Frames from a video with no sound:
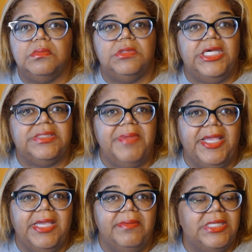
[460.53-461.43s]
let's
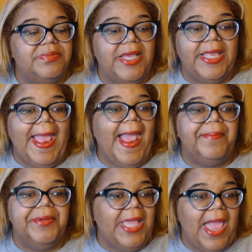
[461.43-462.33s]
make it let's make it
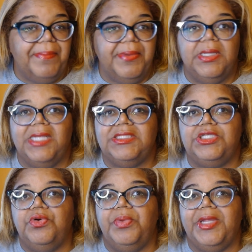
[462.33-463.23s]
happen, Captain. Let's
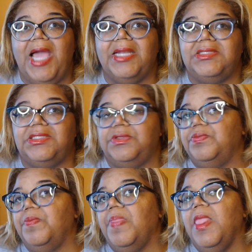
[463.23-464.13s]
do what we gotta do.
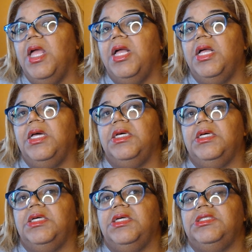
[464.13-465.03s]

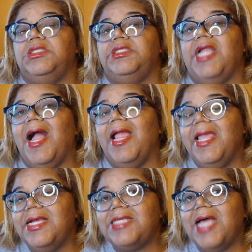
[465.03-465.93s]
Now
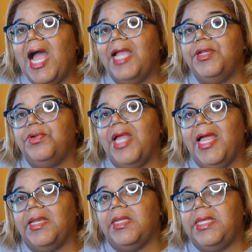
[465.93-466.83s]
here's how I knew
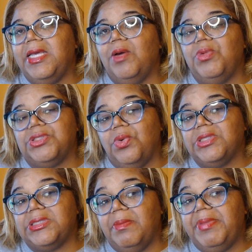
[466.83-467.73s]
that Kim was on
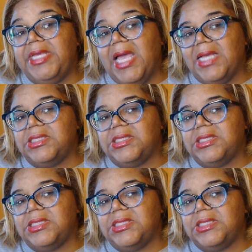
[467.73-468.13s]
some BS.